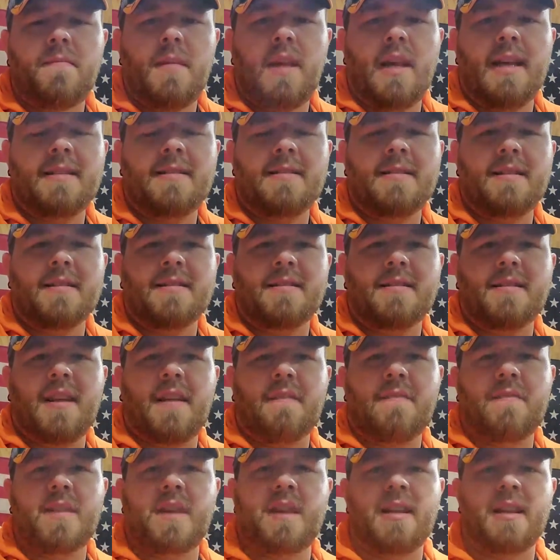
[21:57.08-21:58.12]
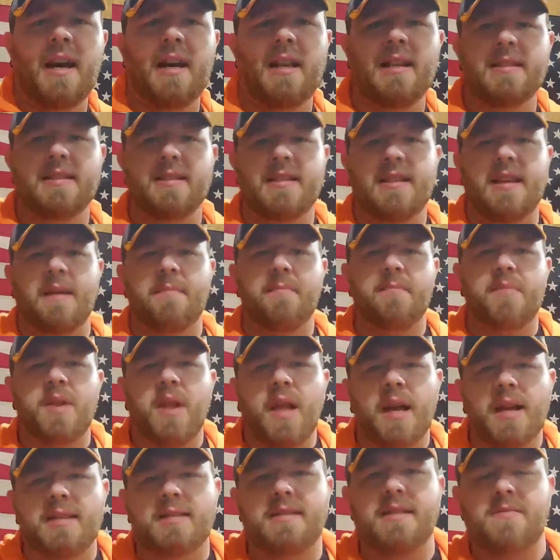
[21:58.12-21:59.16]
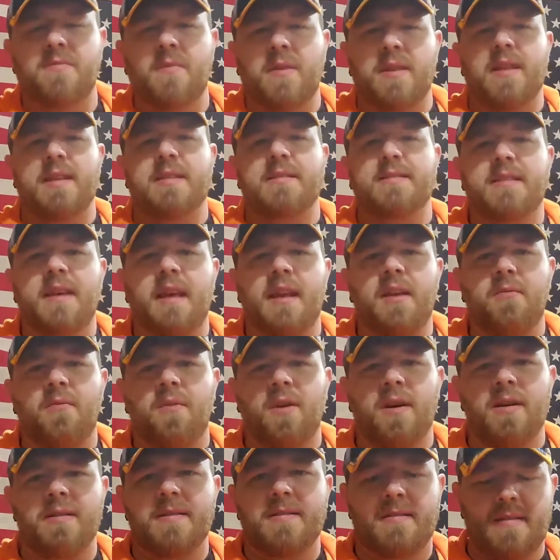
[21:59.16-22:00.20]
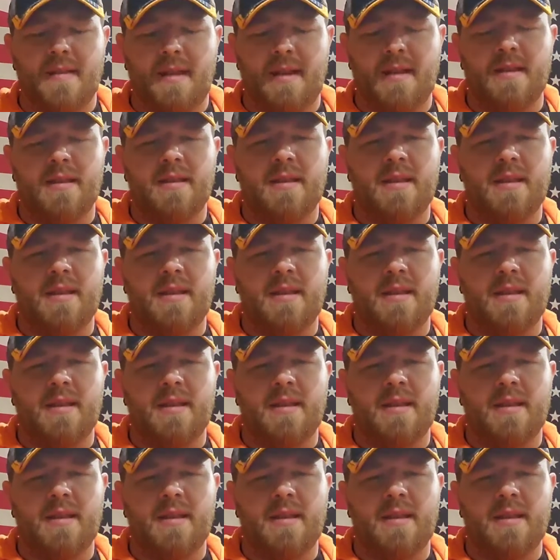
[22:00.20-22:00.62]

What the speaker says: It's just definitely not as complex as what they said it was in